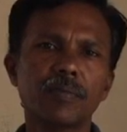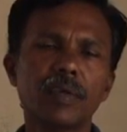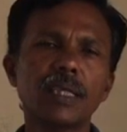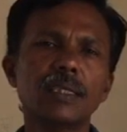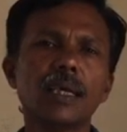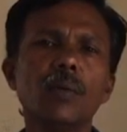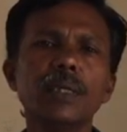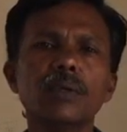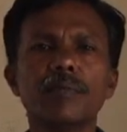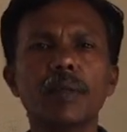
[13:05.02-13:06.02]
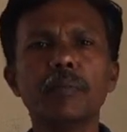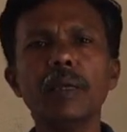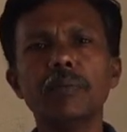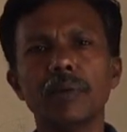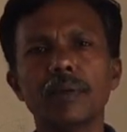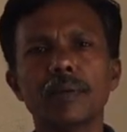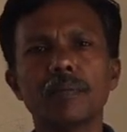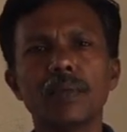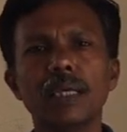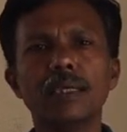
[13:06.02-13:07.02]
for the service of the people.
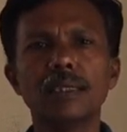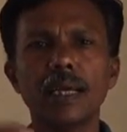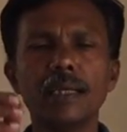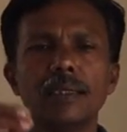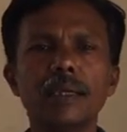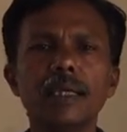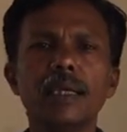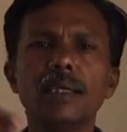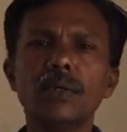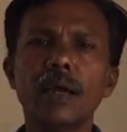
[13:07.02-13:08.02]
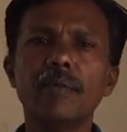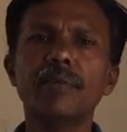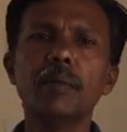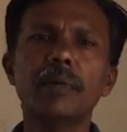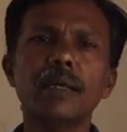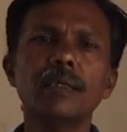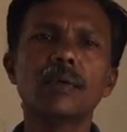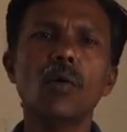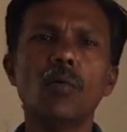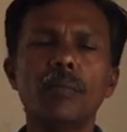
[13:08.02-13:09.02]
It is entering into everybody's
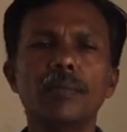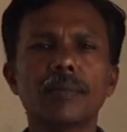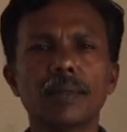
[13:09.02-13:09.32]
home